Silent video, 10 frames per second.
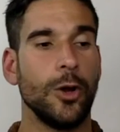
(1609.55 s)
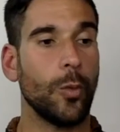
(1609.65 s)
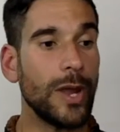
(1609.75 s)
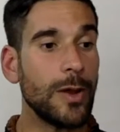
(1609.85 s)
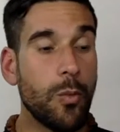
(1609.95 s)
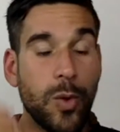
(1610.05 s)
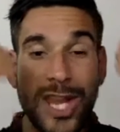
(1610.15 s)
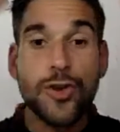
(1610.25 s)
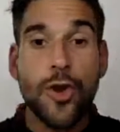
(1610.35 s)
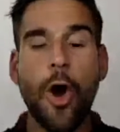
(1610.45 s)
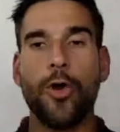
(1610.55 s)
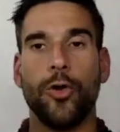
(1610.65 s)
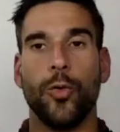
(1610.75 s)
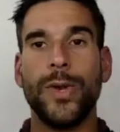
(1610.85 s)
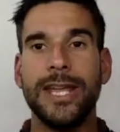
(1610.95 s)
We
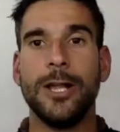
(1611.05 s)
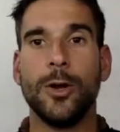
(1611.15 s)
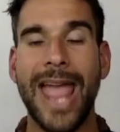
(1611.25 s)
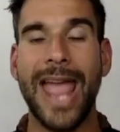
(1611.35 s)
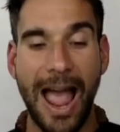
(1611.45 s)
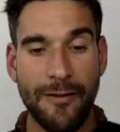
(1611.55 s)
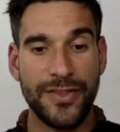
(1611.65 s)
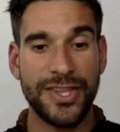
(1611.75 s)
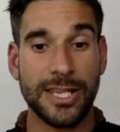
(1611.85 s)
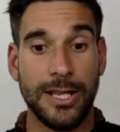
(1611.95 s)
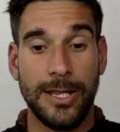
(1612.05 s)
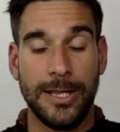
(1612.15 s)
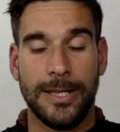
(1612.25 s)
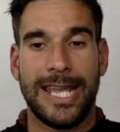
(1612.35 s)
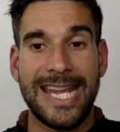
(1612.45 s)
know, we have this
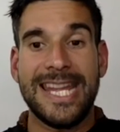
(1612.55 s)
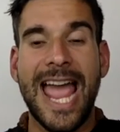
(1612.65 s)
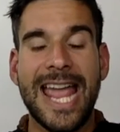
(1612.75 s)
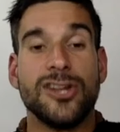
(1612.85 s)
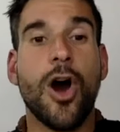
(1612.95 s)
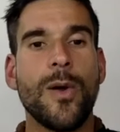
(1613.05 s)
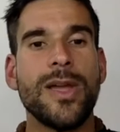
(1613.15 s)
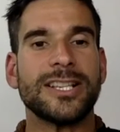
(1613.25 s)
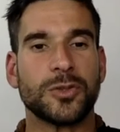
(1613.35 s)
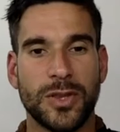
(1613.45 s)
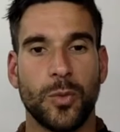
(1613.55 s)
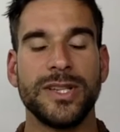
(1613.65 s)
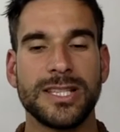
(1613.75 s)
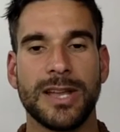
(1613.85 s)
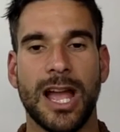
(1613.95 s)
innate knowing. That's where the
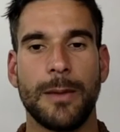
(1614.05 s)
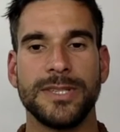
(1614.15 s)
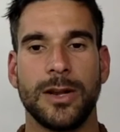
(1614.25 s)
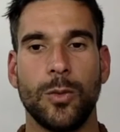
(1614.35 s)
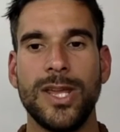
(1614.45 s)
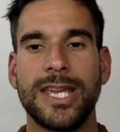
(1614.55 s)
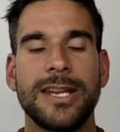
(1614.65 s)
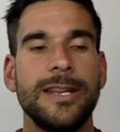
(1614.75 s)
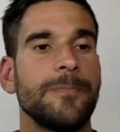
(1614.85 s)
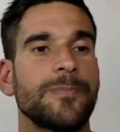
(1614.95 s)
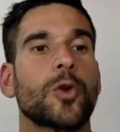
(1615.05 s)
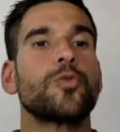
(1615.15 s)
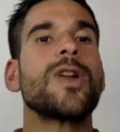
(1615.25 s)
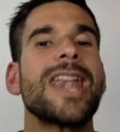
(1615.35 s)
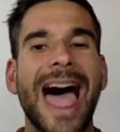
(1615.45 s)
wisdom comes in, and we can
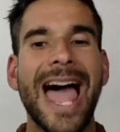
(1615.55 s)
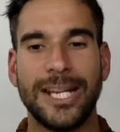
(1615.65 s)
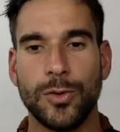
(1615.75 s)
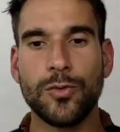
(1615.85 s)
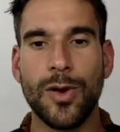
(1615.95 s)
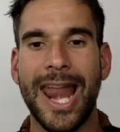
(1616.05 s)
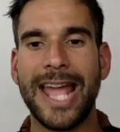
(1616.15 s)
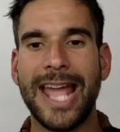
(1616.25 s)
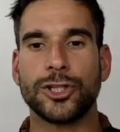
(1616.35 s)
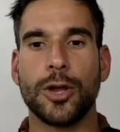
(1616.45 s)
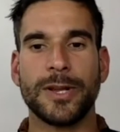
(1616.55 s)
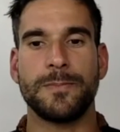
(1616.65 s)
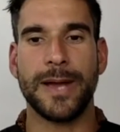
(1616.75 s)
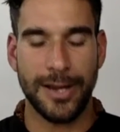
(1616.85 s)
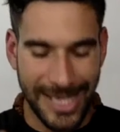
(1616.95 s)
relate. We relate so much
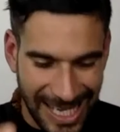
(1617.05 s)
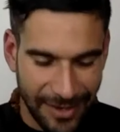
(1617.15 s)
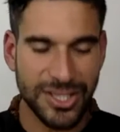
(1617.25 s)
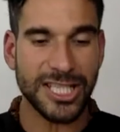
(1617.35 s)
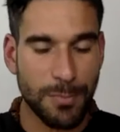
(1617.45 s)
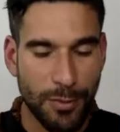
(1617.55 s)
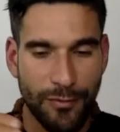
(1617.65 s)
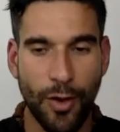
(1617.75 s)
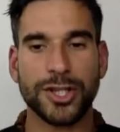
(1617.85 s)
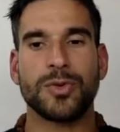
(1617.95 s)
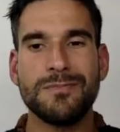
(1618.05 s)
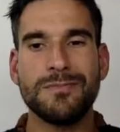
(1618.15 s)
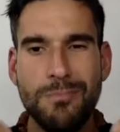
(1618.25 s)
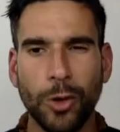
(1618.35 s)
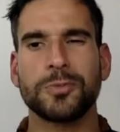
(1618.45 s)
better. It provides us with
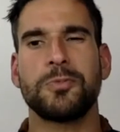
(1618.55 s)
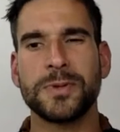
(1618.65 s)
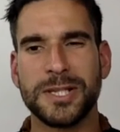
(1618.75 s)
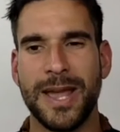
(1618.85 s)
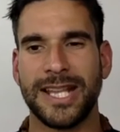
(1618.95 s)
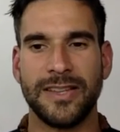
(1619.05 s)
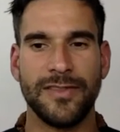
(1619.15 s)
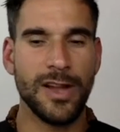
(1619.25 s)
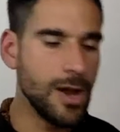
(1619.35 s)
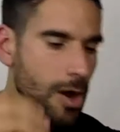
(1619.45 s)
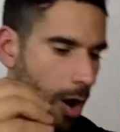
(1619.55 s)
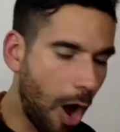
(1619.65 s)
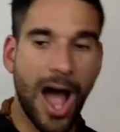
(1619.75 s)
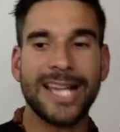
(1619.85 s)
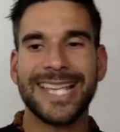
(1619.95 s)
multiple perspective,
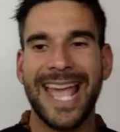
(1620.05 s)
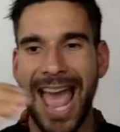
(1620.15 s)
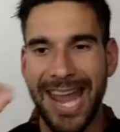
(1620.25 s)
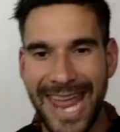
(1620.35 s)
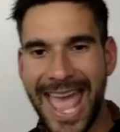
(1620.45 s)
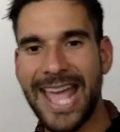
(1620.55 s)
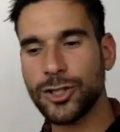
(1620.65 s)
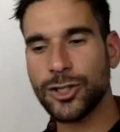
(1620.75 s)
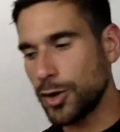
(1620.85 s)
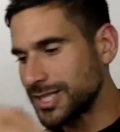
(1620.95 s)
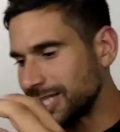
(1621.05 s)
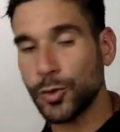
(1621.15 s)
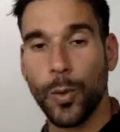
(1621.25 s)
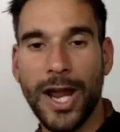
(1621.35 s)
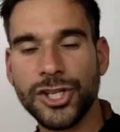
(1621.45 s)
eyes and hands on a
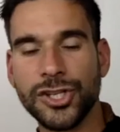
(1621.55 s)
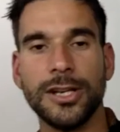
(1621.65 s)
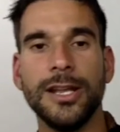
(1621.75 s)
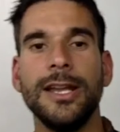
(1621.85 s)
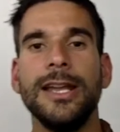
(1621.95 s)
situation.